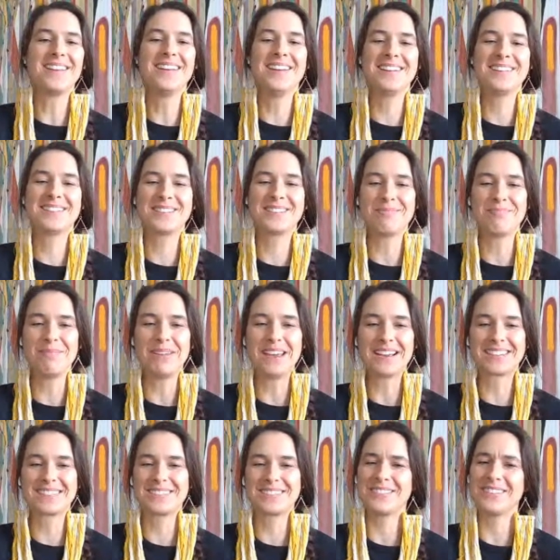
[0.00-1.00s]
it's a,
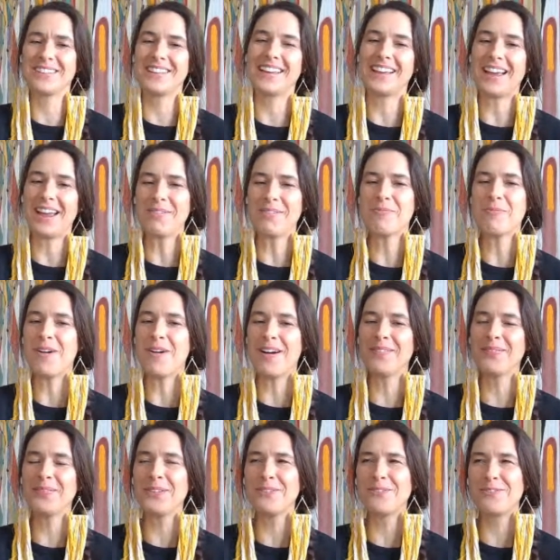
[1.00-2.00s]
mix you're like i
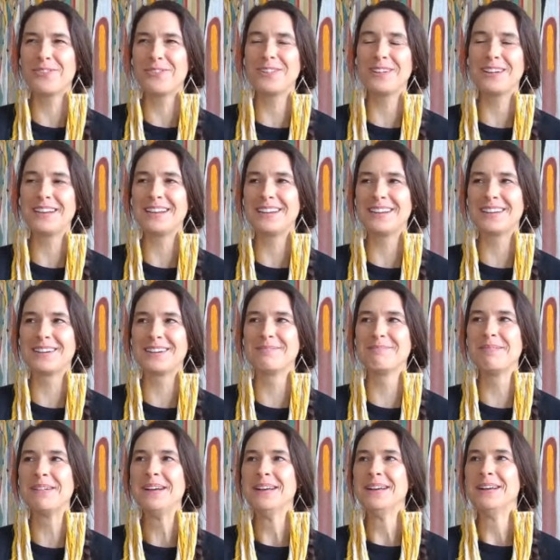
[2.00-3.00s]
want the freedom